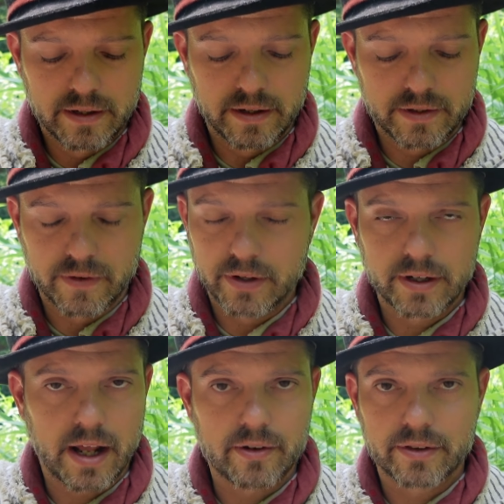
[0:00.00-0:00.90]
uh, it's very
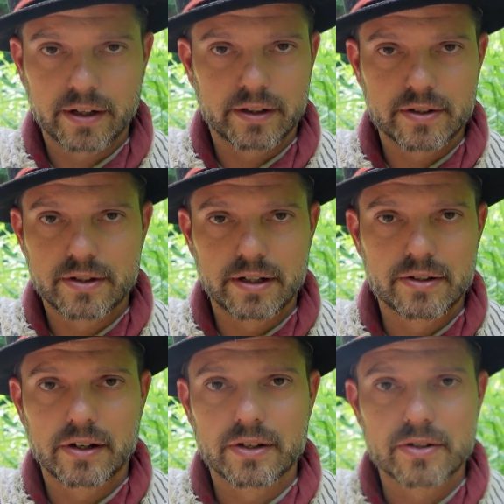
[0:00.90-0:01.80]
good. I don't think this
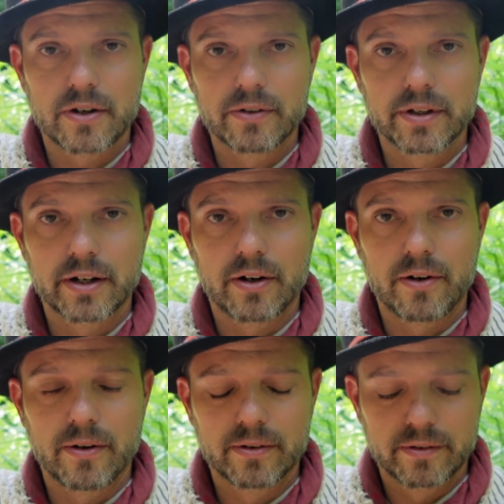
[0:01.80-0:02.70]
needs any salt at
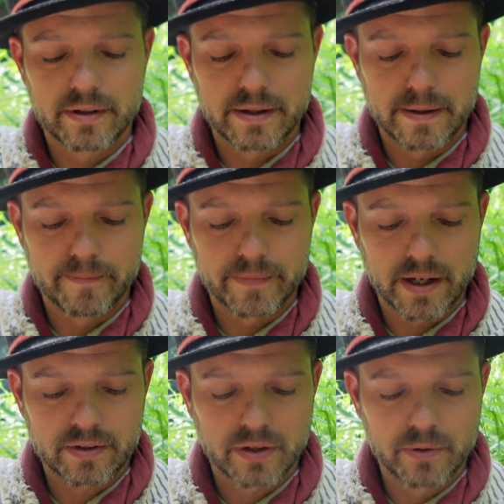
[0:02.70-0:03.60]
all. Um,
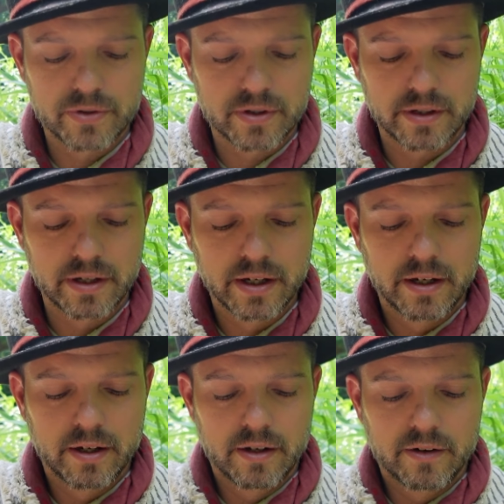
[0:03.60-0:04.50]
that toasted
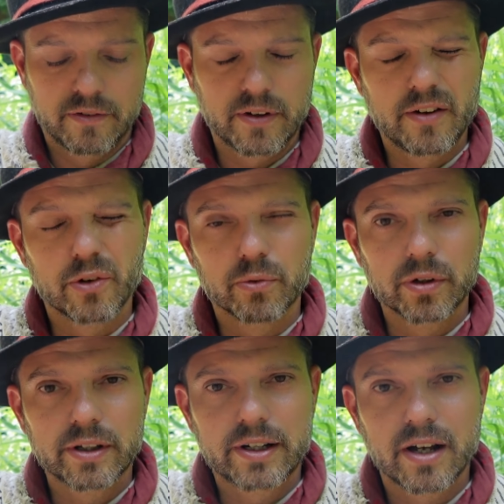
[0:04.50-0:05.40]
flavor
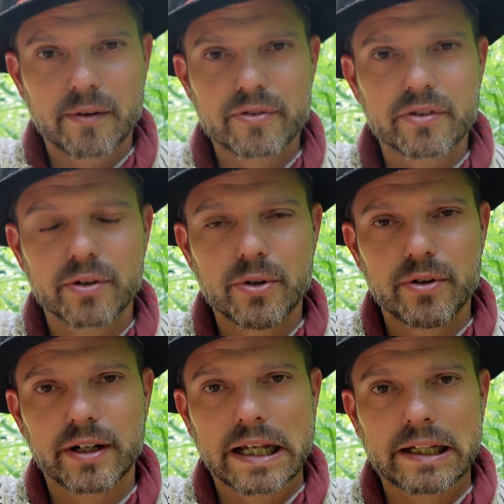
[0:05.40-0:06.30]
really comes
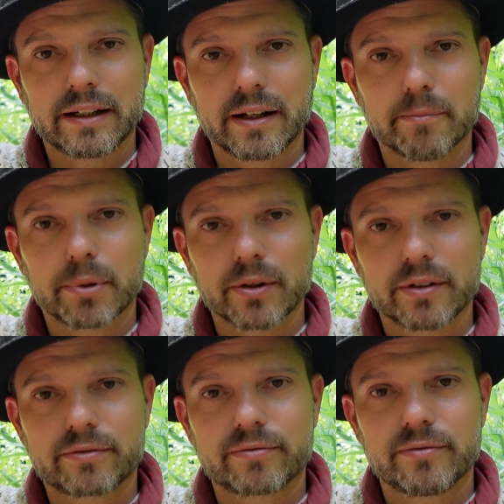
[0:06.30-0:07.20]
through and, and, and
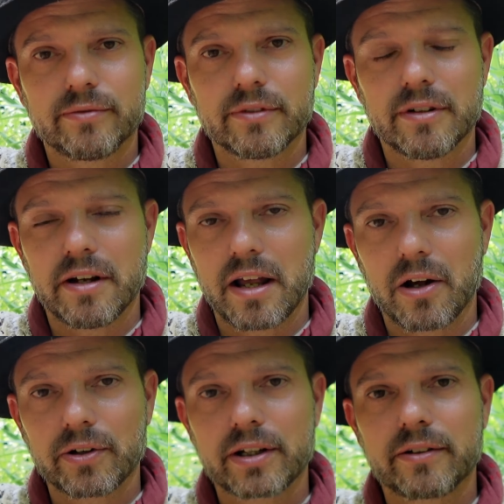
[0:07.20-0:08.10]
Byrd
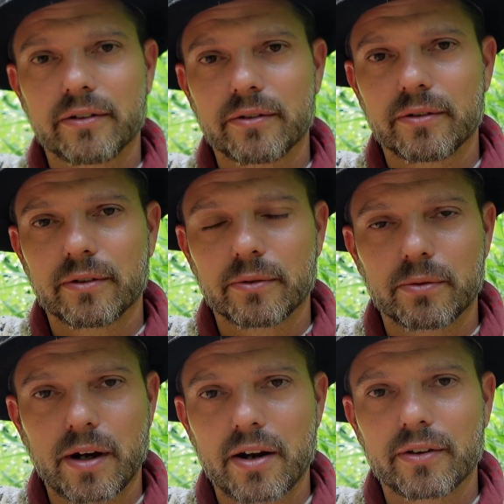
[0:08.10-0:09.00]
nailed it
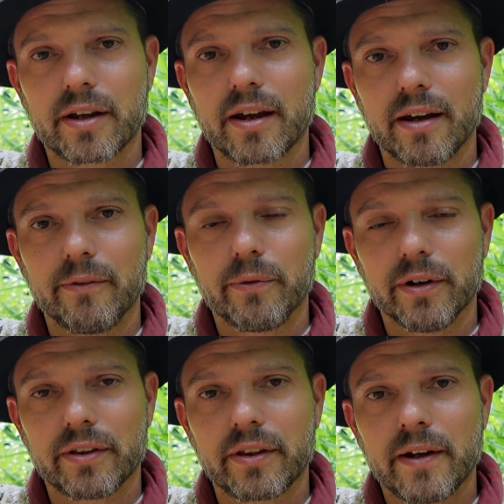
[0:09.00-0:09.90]
right on the head
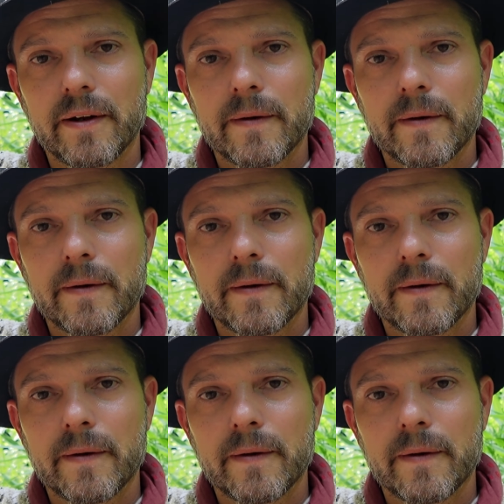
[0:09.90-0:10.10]
with